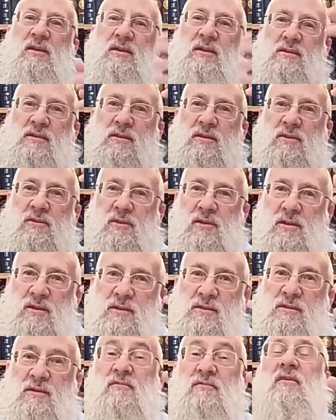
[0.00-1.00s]
It's literally
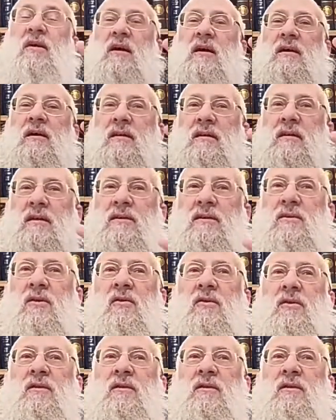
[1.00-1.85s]
this divine, let's call